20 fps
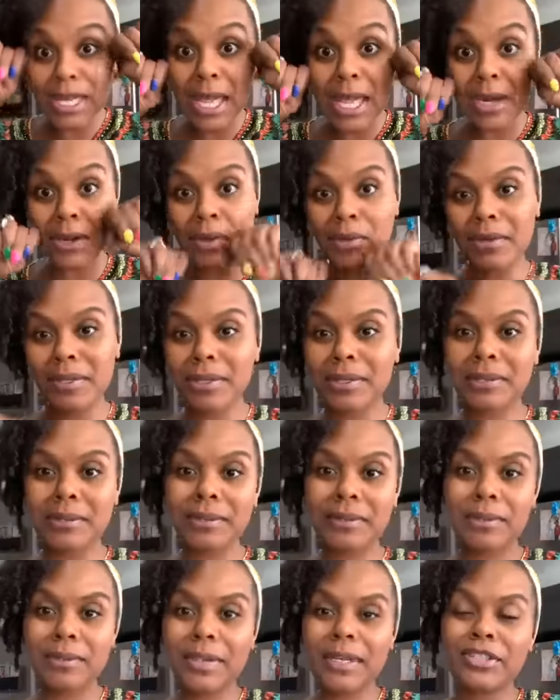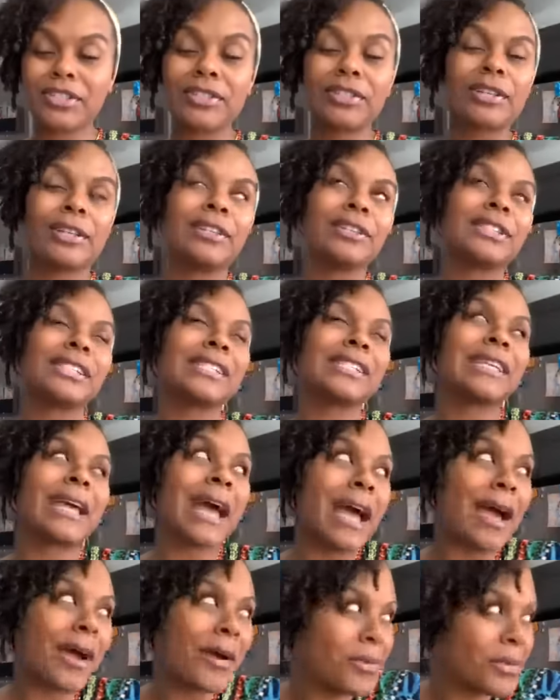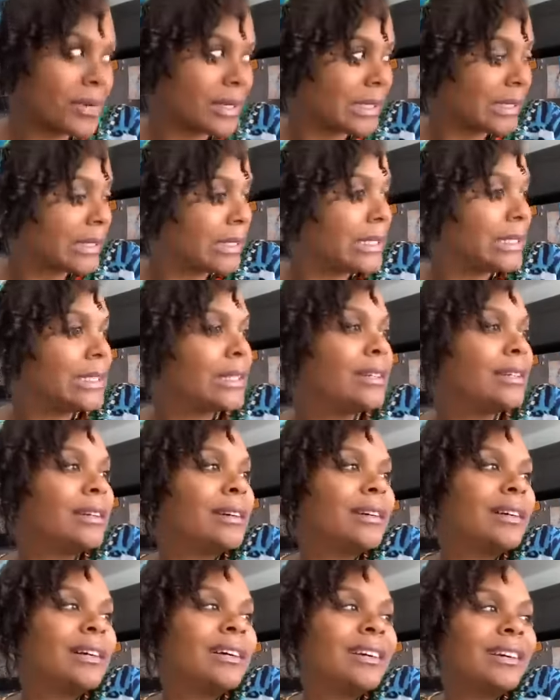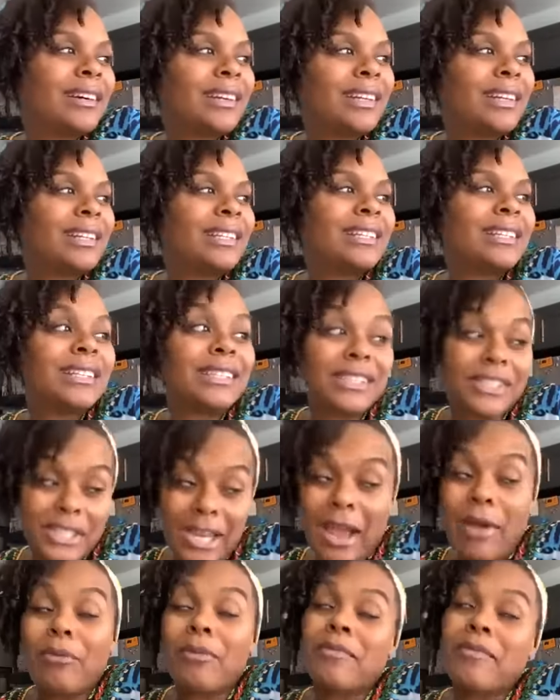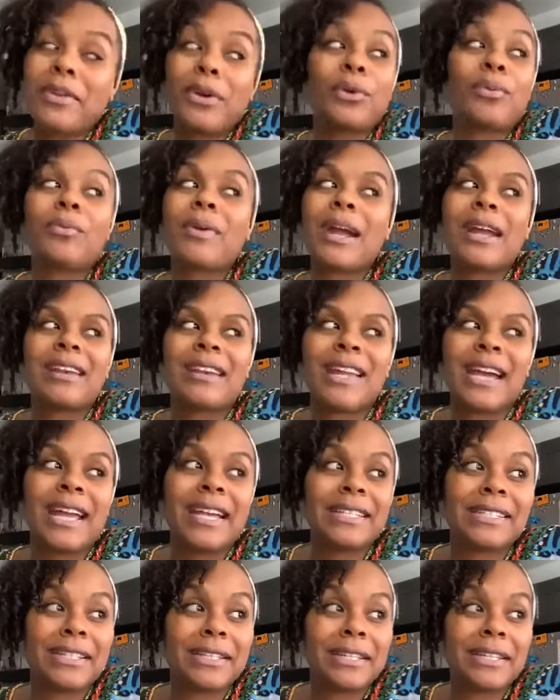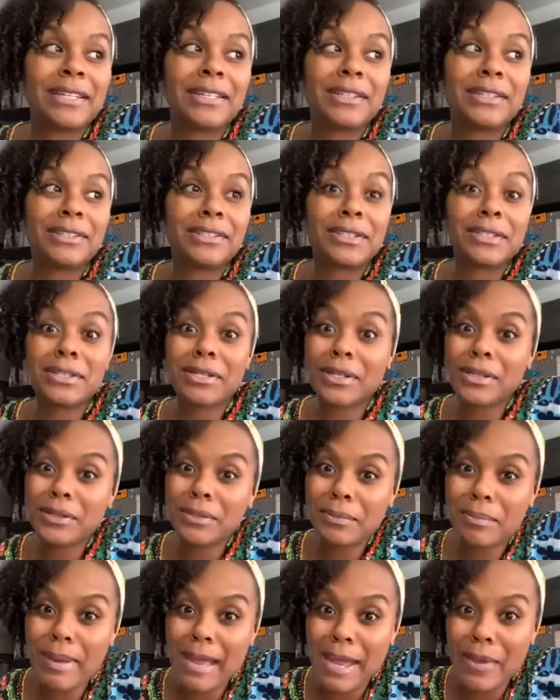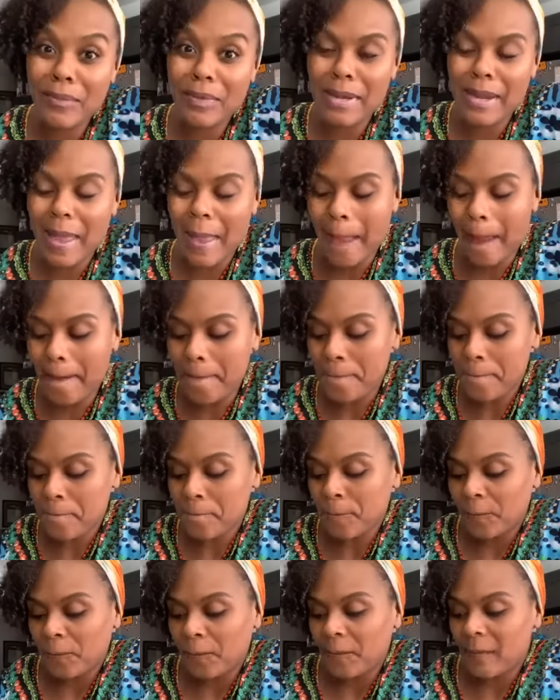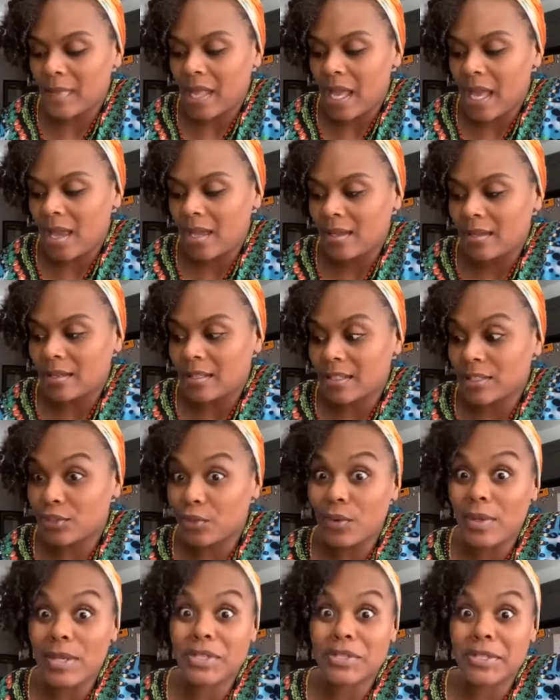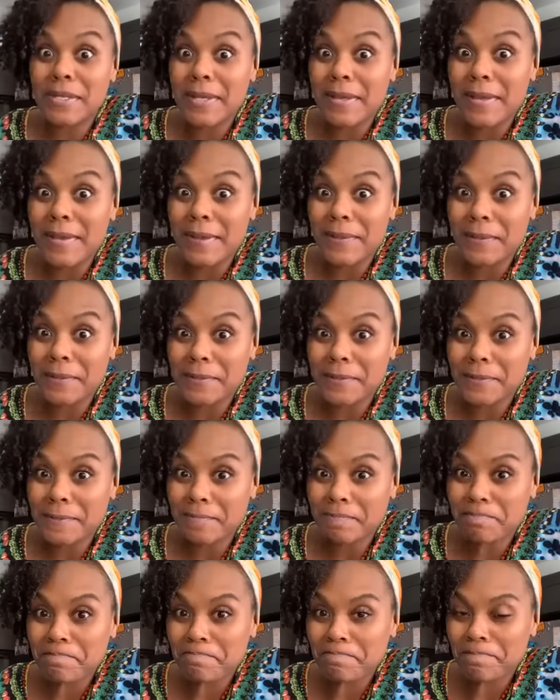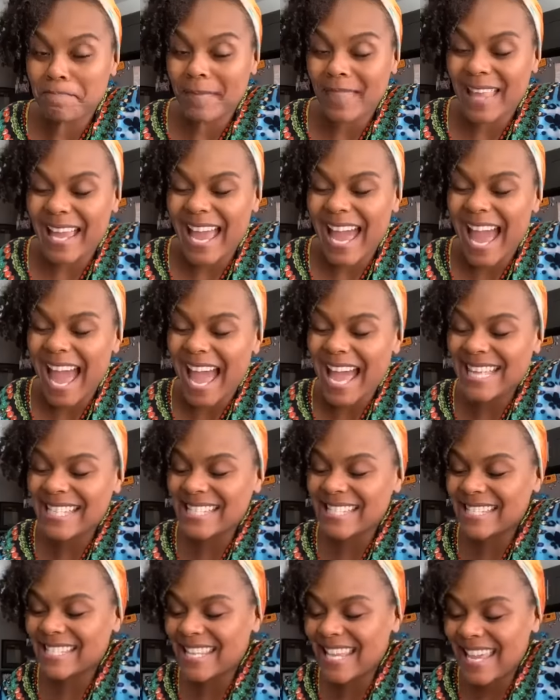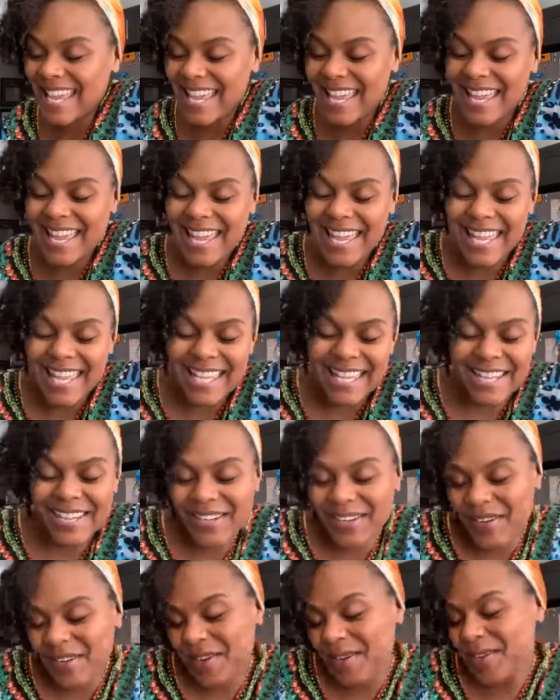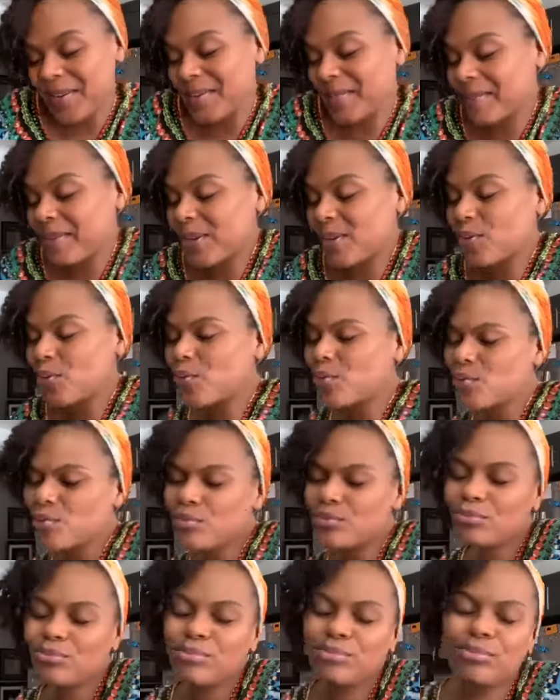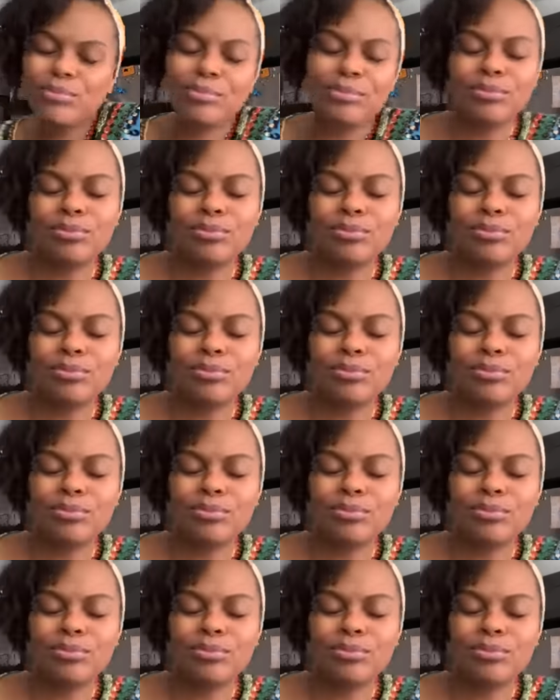got on here. Okay, she took a little shower. Honey, then the shower felt right nice, and then she took a little power nap. So here she is. I said, come on